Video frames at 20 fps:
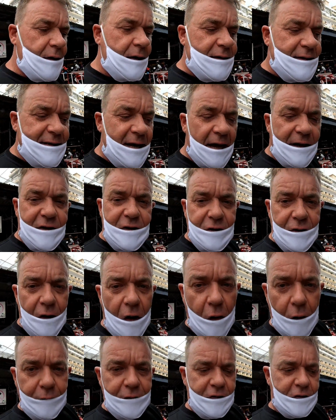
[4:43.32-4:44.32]
a section
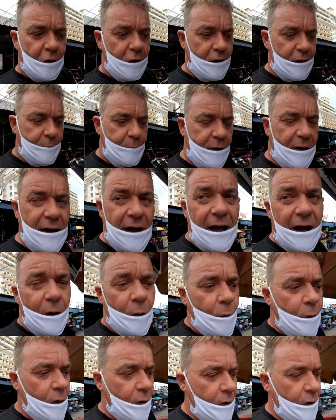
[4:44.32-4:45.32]
of Soi
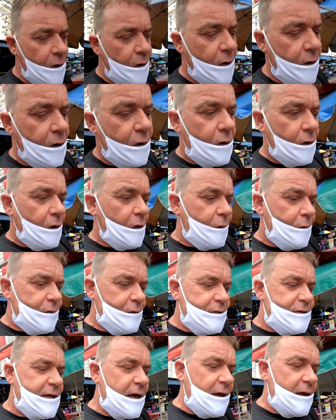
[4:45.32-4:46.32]
Bukao,
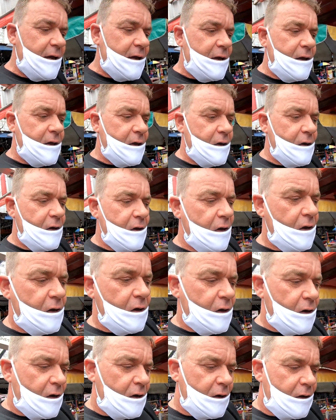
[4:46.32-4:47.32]
say
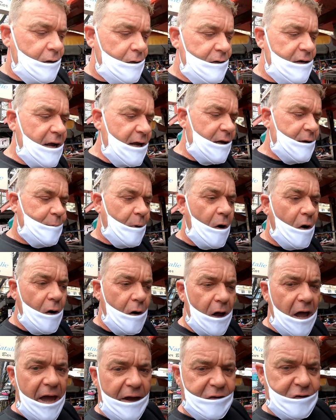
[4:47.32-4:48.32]
naya
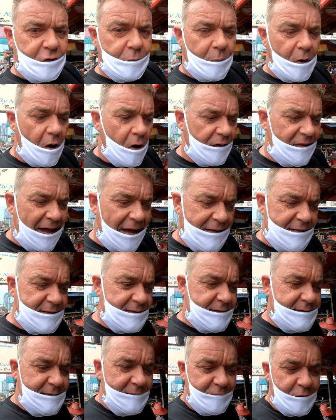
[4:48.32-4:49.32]
bar, extra bar, that's
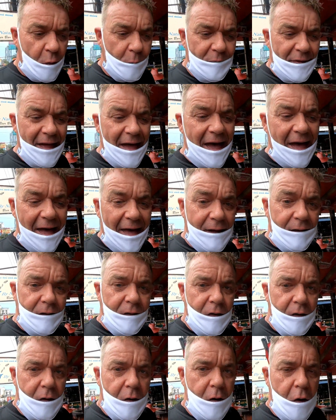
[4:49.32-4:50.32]
from there
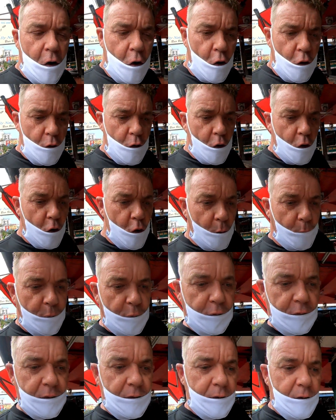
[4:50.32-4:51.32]
up
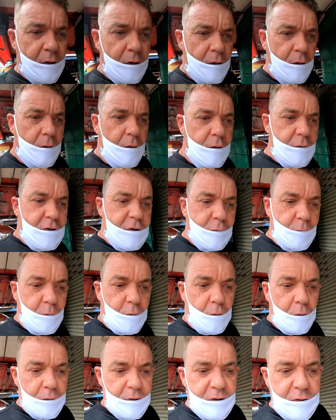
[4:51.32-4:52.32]

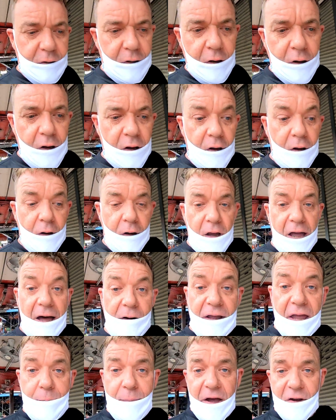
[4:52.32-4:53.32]
towards
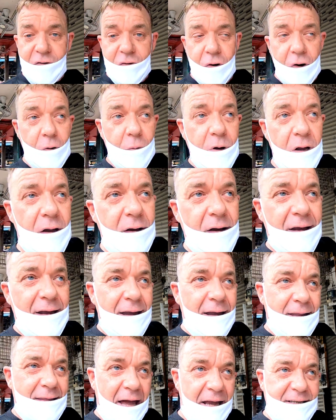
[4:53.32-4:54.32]
LK Metro.
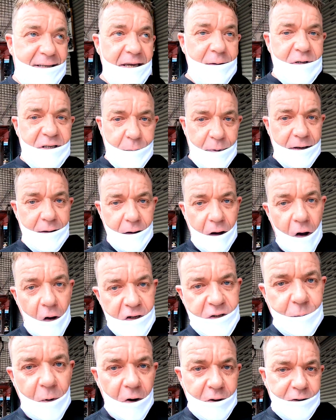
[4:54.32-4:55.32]
That seems to be the
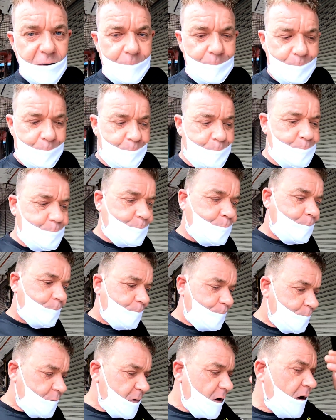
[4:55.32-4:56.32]
hotspot.
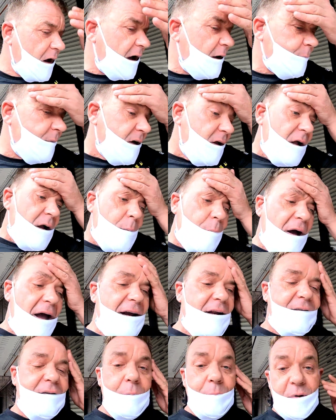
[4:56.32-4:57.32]
Um, but
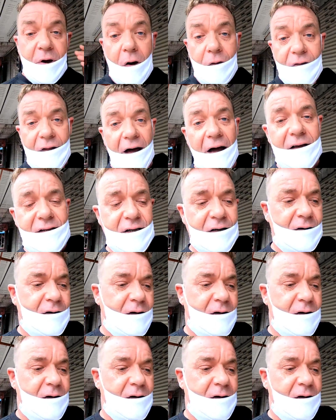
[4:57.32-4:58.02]
anything beyond that